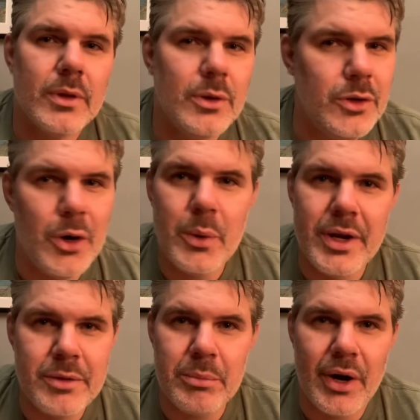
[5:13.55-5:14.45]
No
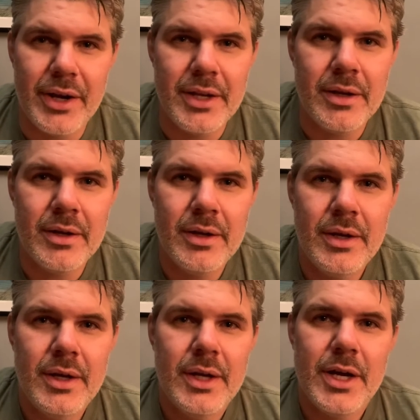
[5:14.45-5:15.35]
hidden body
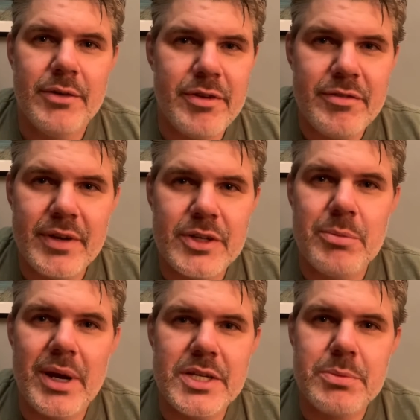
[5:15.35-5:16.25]
of a
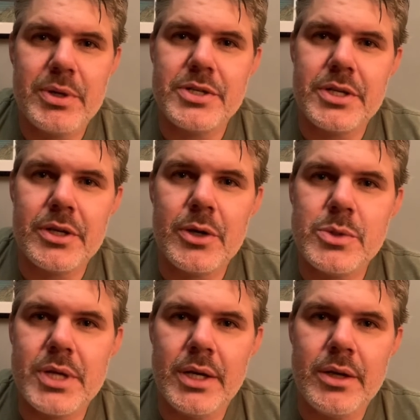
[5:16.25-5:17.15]
victimized person
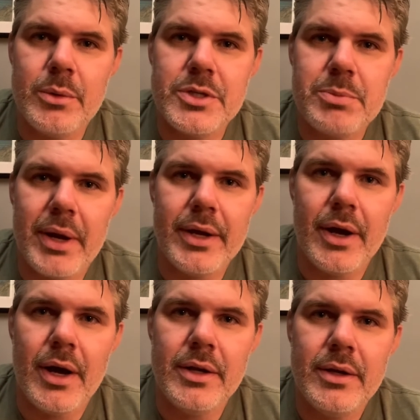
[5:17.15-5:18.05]
goes unnoticed by
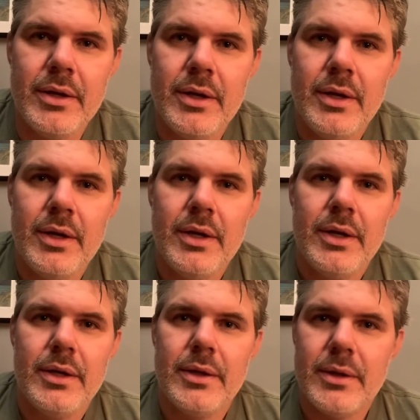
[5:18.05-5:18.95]
God.
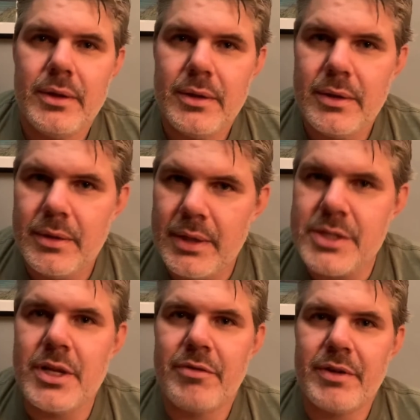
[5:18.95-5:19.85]

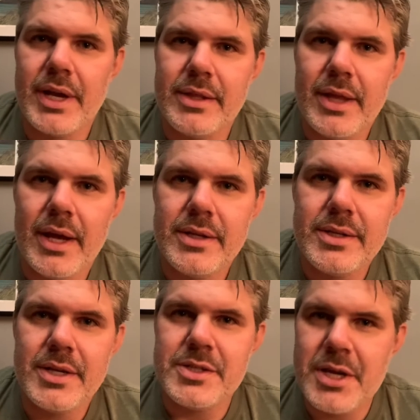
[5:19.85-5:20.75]
Let's not forget that,
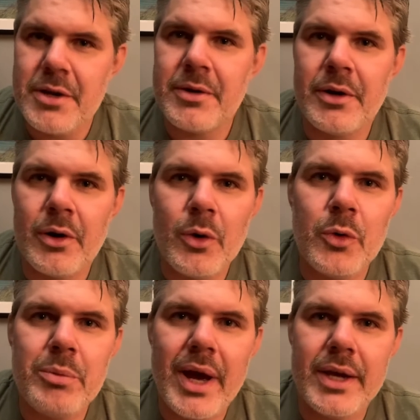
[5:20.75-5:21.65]
as here in our
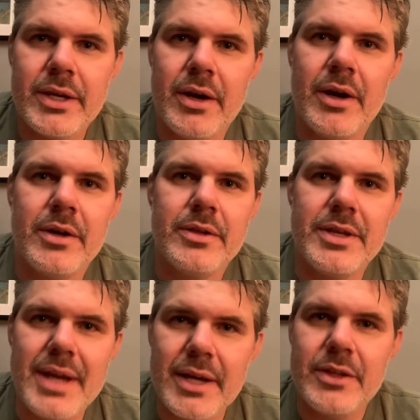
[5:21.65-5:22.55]
own backyard, the
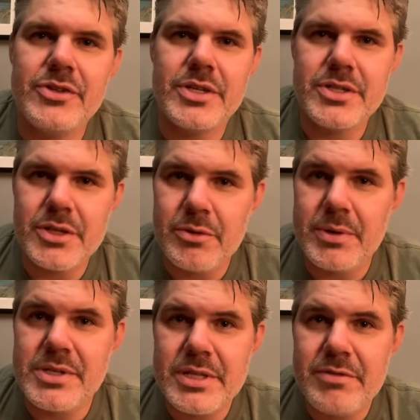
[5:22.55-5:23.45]
negligence and
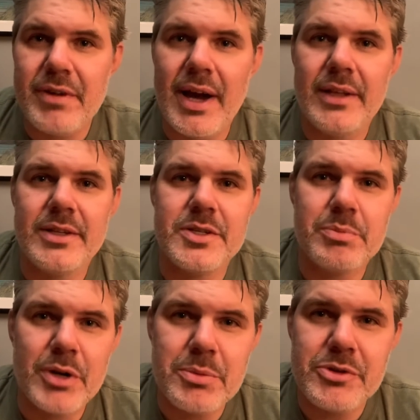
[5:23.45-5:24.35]
grisly violence
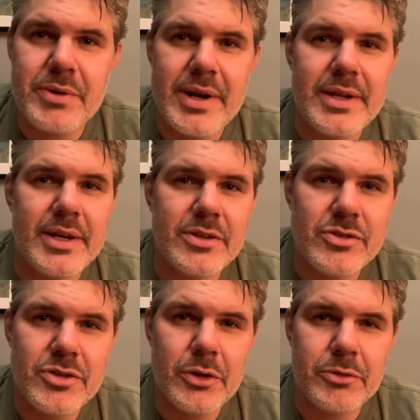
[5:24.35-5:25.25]
perpetrated against
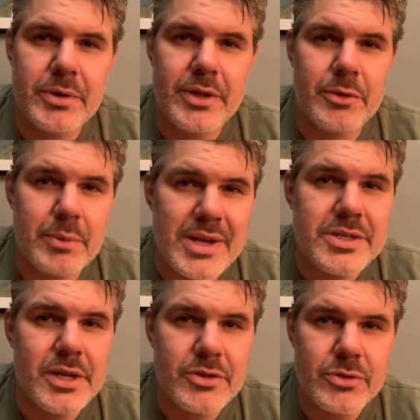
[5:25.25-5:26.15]
children in the
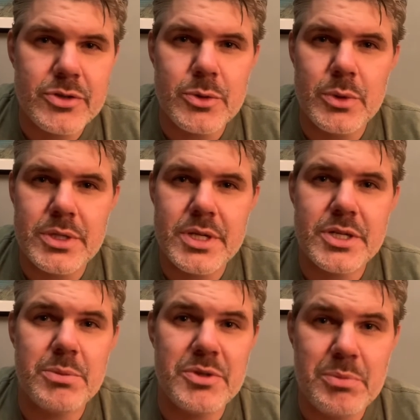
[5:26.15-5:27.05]
residential school
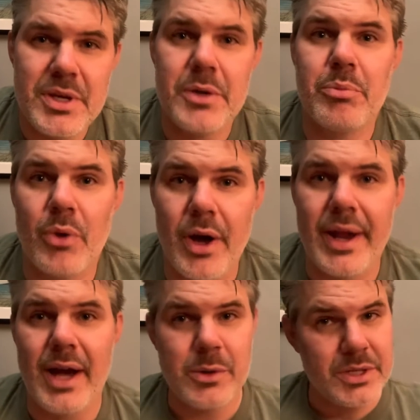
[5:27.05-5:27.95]
system is being brought
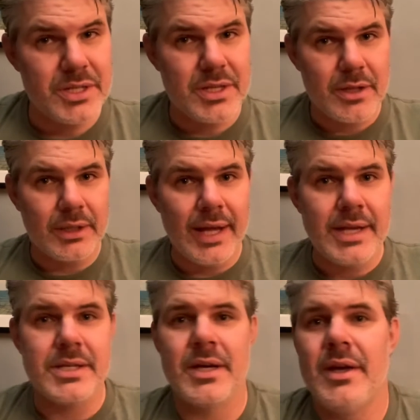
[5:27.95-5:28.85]
out into the light